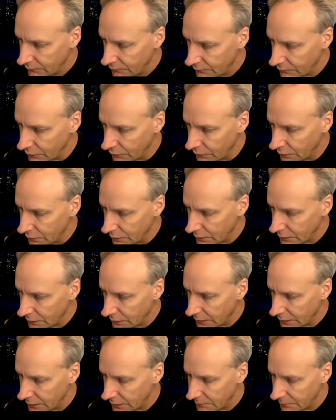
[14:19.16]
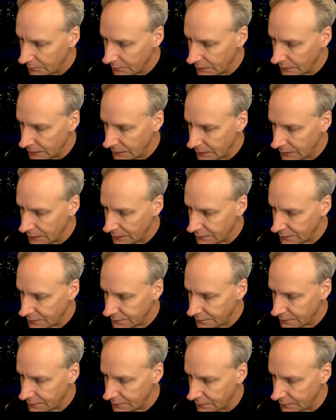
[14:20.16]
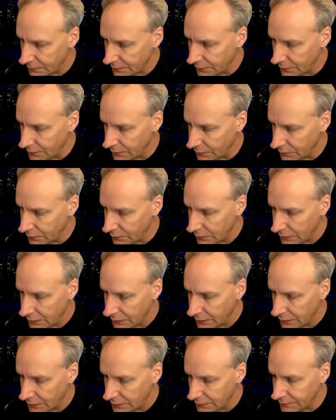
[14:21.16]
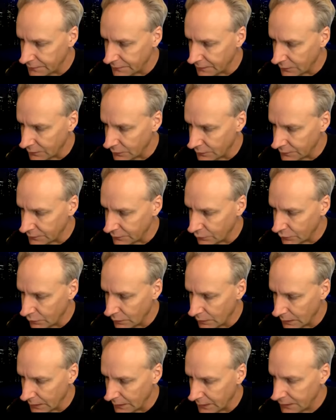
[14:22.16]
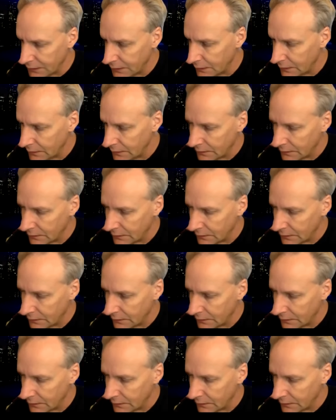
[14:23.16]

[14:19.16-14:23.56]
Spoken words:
4 minus u is equal to 1.